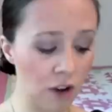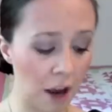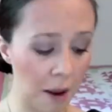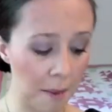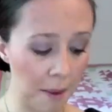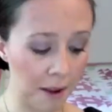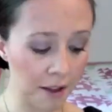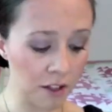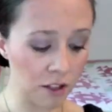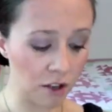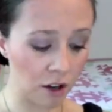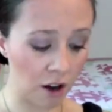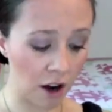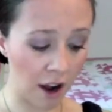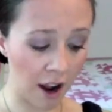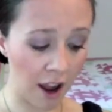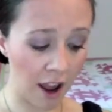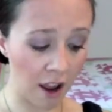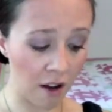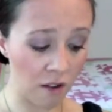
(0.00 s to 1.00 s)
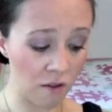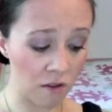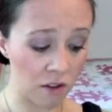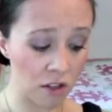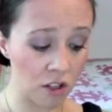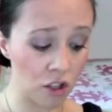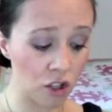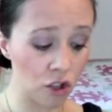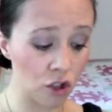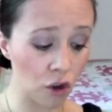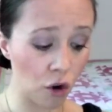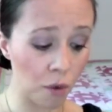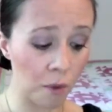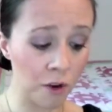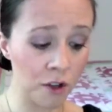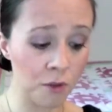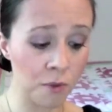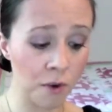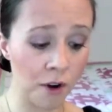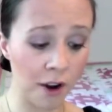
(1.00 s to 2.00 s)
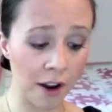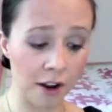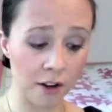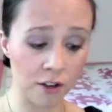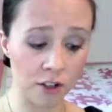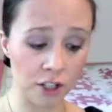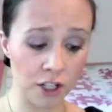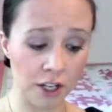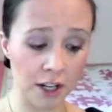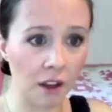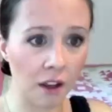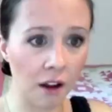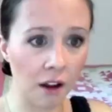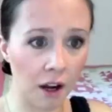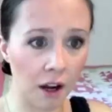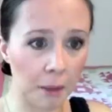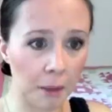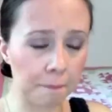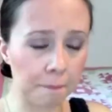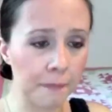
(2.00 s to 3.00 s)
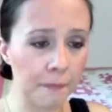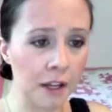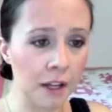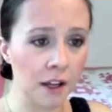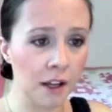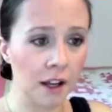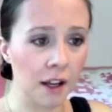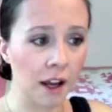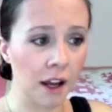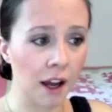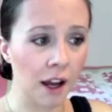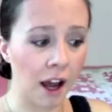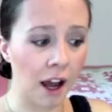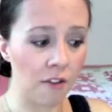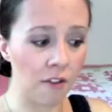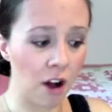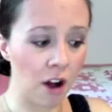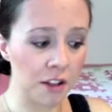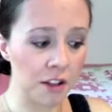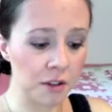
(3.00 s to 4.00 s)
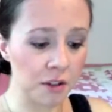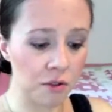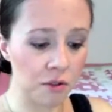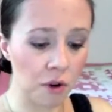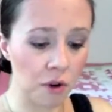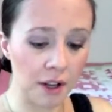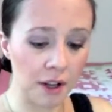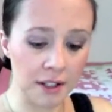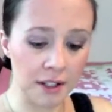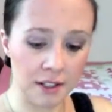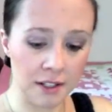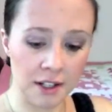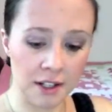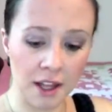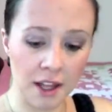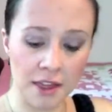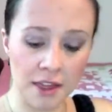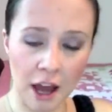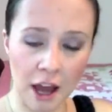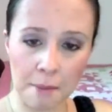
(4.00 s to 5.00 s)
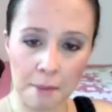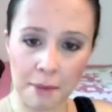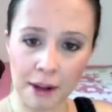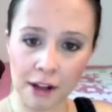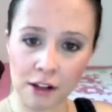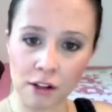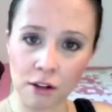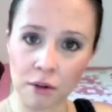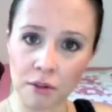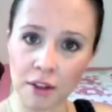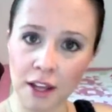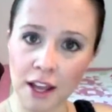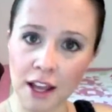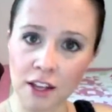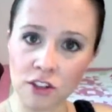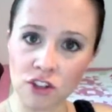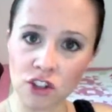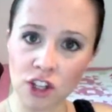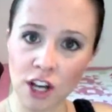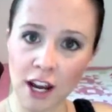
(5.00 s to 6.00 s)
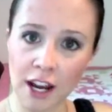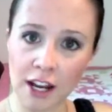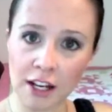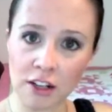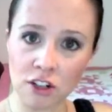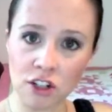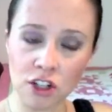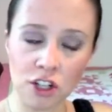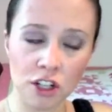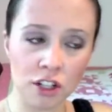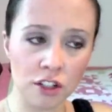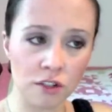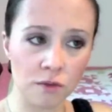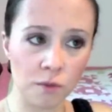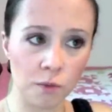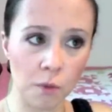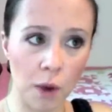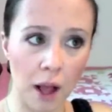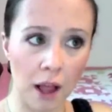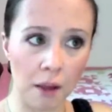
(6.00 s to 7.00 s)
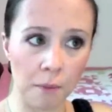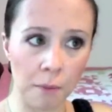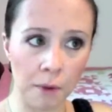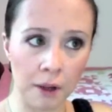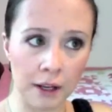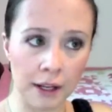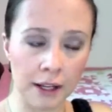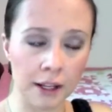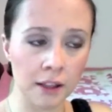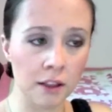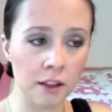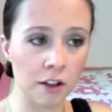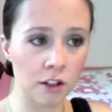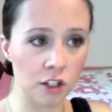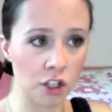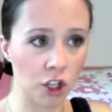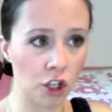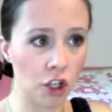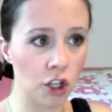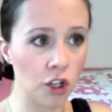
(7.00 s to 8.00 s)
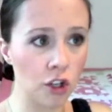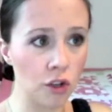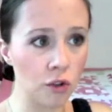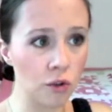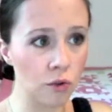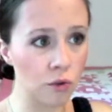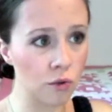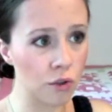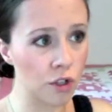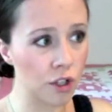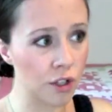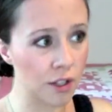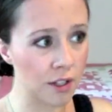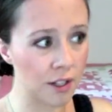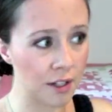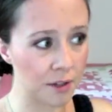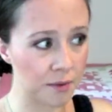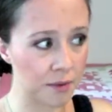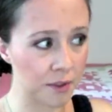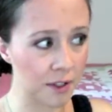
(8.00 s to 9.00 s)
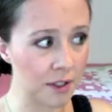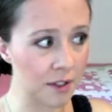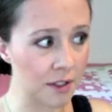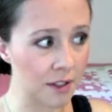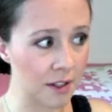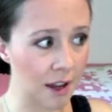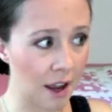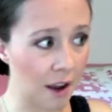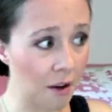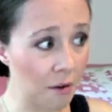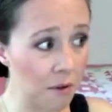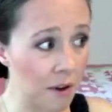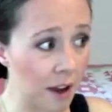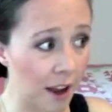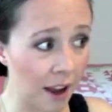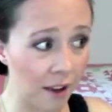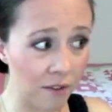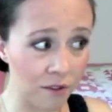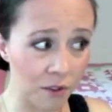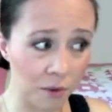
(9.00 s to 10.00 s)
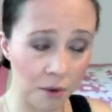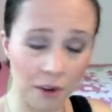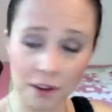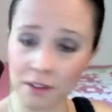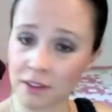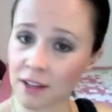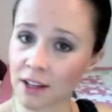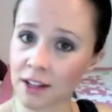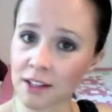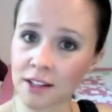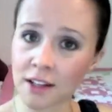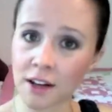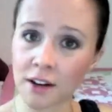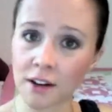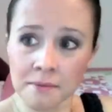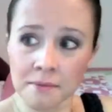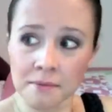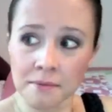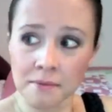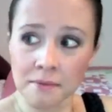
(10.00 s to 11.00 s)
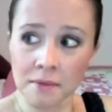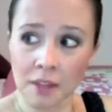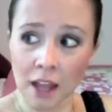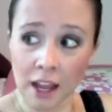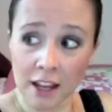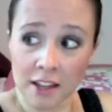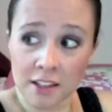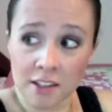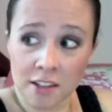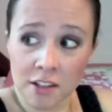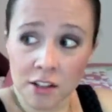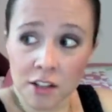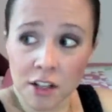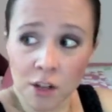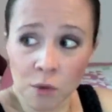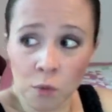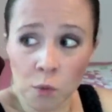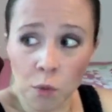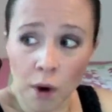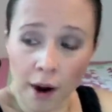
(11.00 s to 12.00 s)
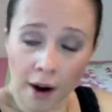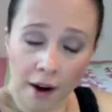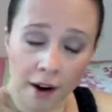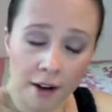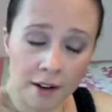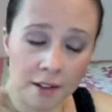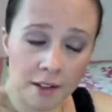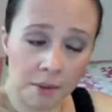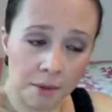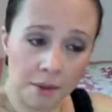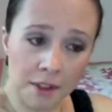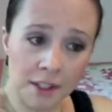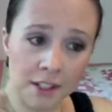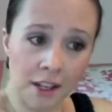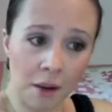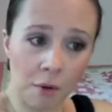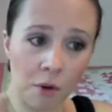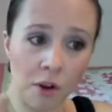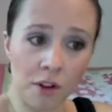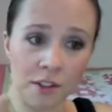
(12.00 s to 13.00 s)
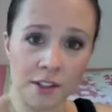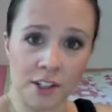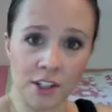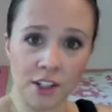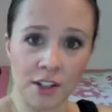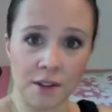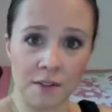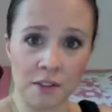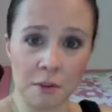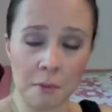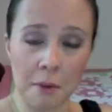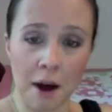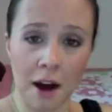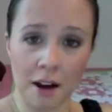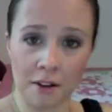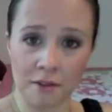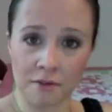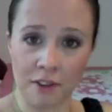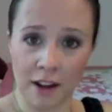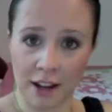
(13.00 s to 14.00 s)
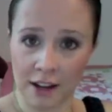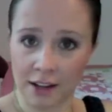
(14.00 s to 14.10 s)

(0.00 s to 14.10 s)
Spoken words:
Trimester, I have so much more energy. I've also noticed that my clothing has changed while I'm running. There's a huge difference now. I have to wear things that are, I still can wear some of the same clothes, I just have to modify